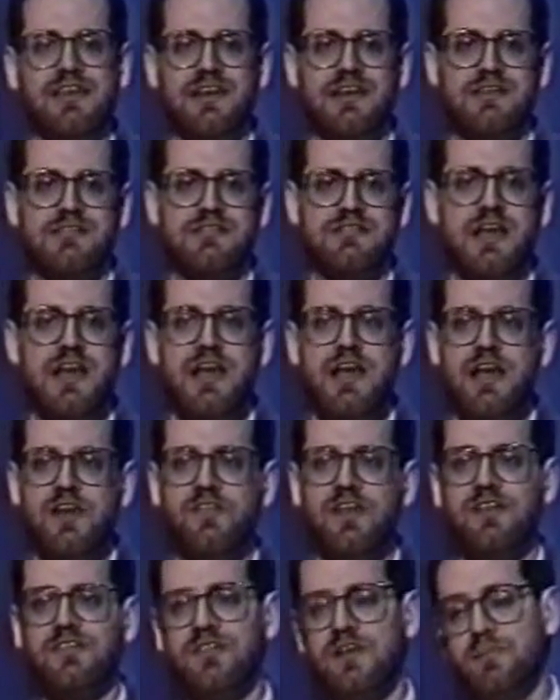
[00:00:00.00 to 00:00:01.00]
this.
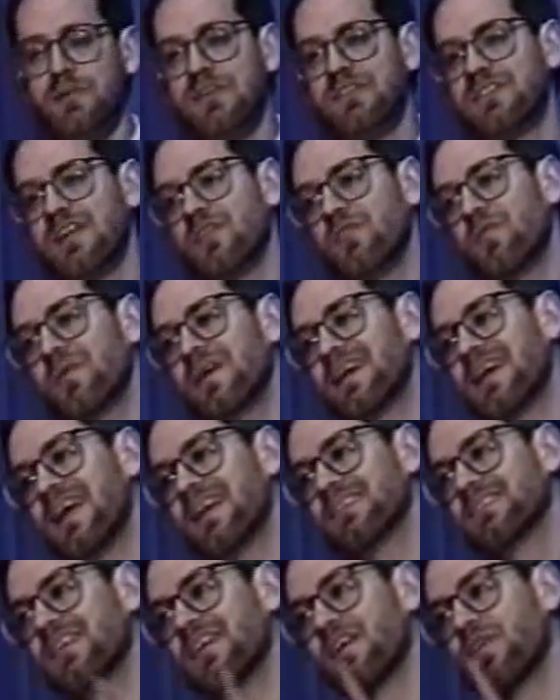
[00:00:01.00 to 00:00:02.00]
If they simply say, well, we
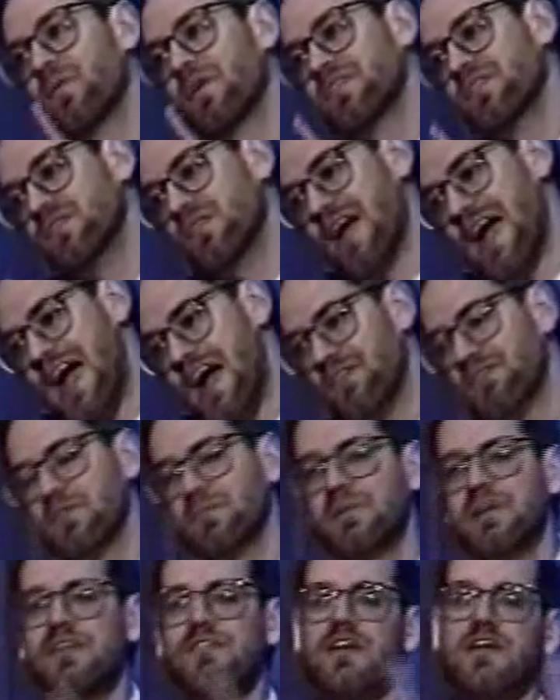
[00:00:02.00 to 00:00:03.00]
can't tell you whether you have
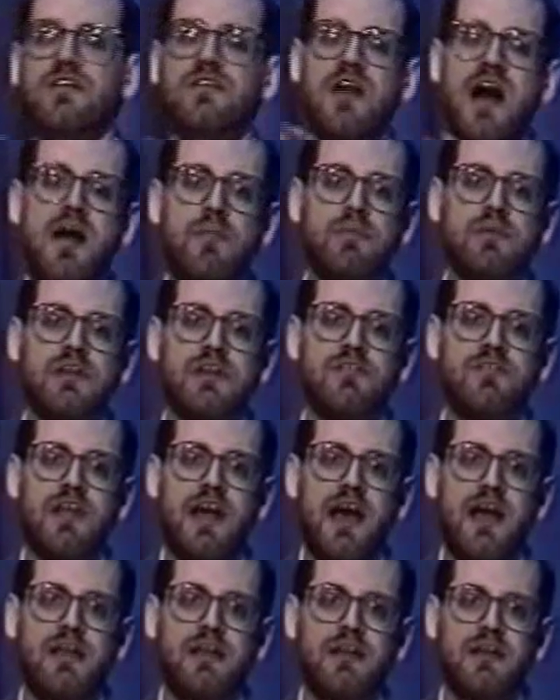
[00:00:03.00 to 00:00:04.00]
to believe that or not believe
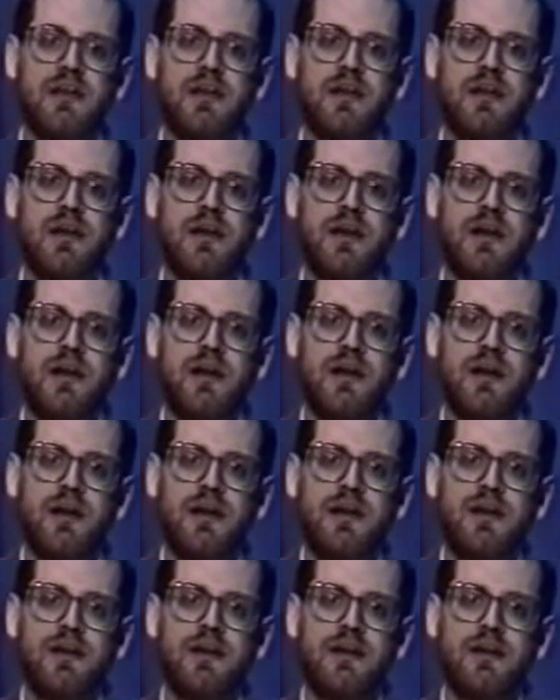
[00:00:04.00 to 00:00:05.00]
that,
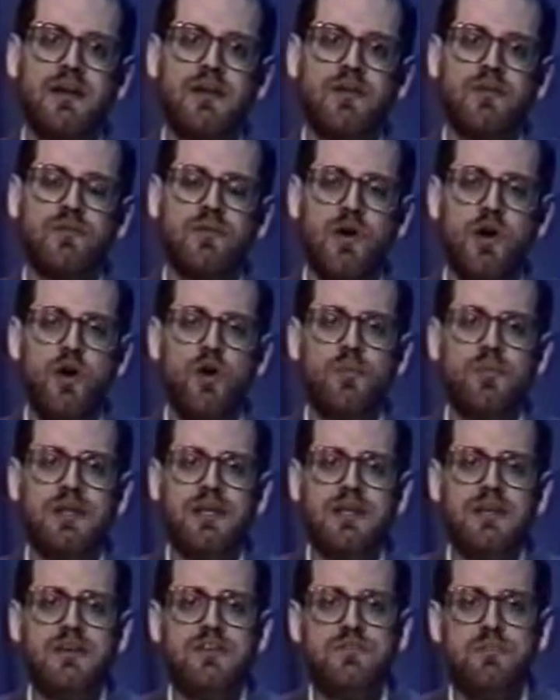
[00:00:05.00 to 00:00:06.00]
Rome
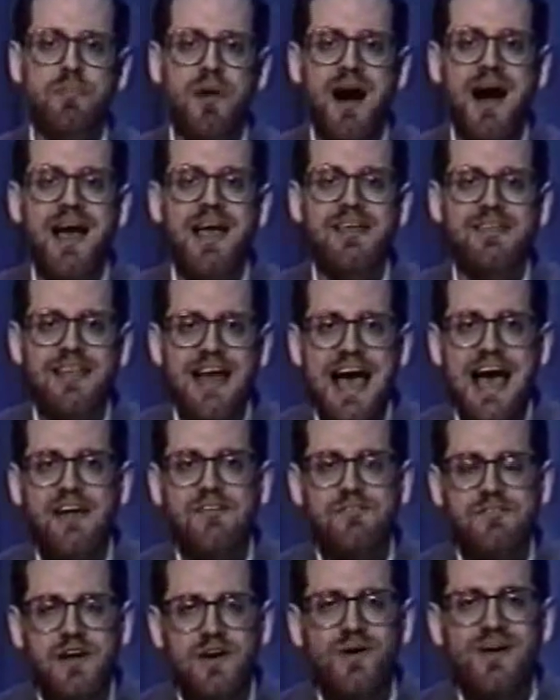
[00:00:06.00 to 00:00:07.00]
is by
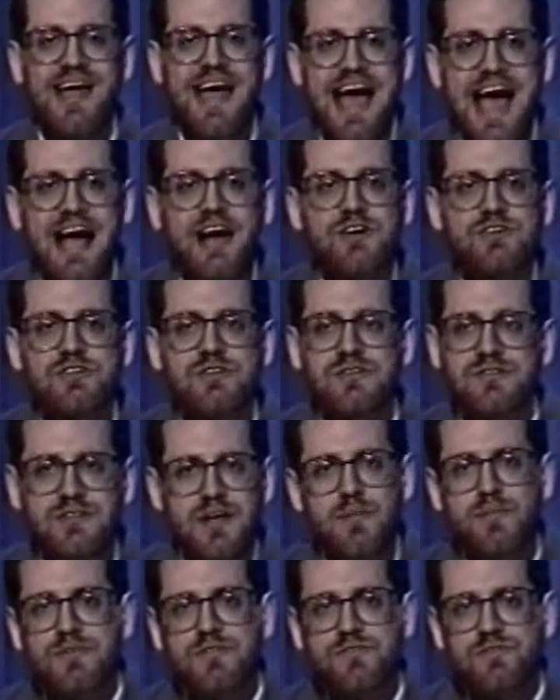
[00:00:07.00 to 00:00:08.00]
that very action
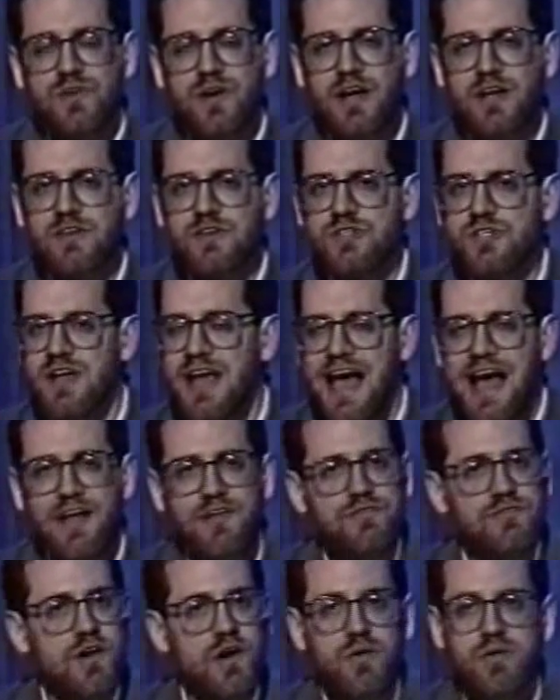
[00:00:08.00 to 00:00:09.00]
demonstrating that she
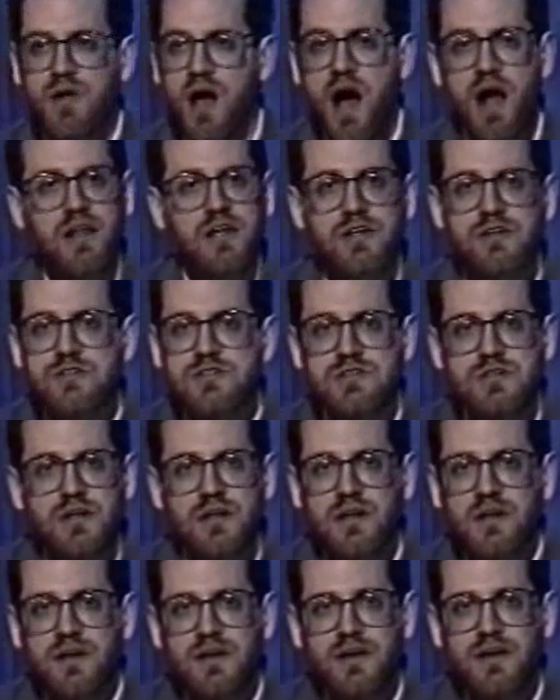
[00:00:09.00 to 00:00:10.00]
has no knowledge
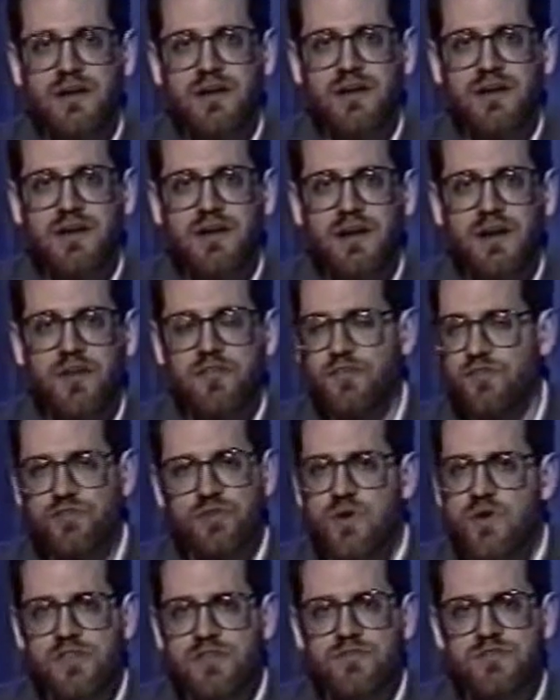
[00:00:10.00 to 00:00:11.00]
of the
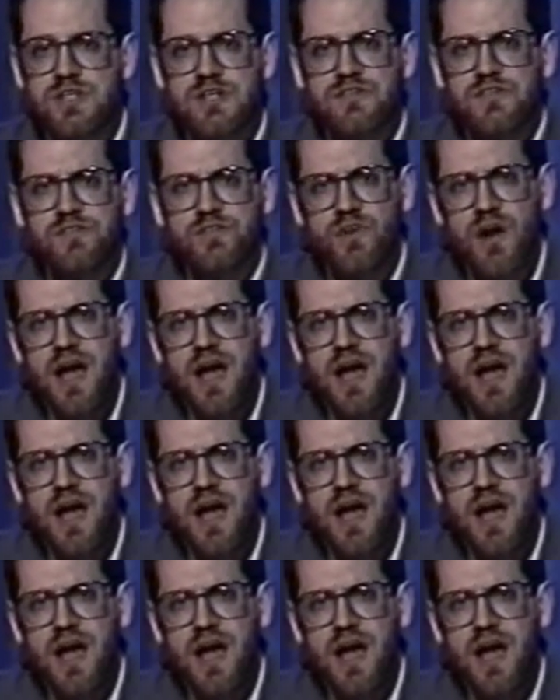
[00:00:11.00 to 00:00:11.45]
truth of Jesus